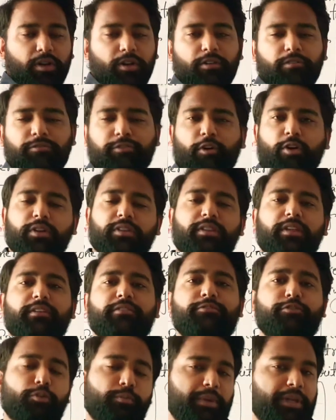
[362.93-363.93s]
for the
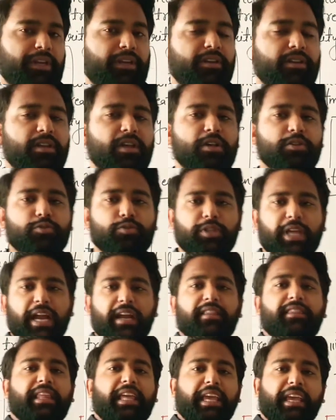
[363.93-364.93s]
women so
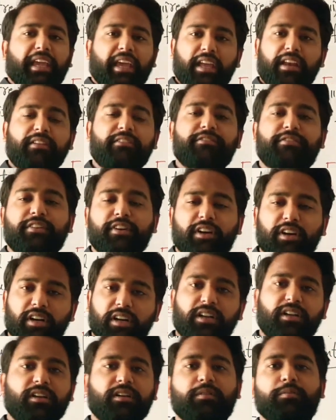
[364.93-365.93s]
that they can
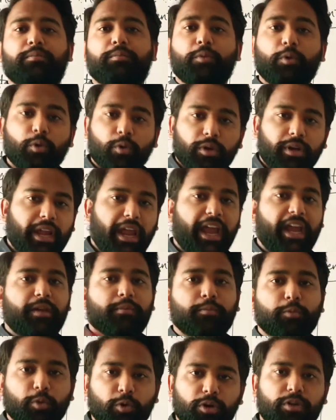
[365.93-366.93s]
work more and
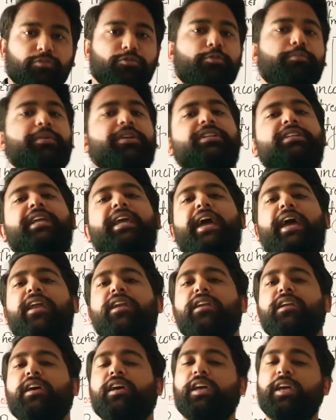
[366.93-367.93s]
more women
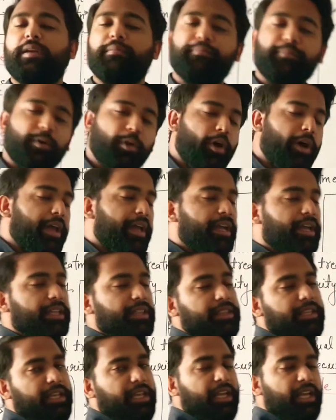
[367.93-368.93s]
can employ
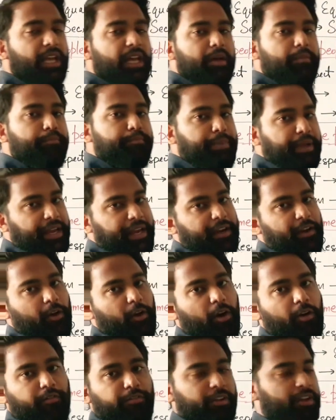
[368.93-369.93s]
in the paid
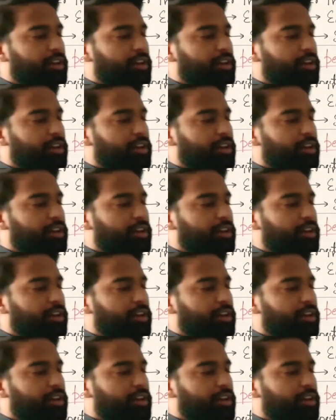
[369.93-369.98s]
off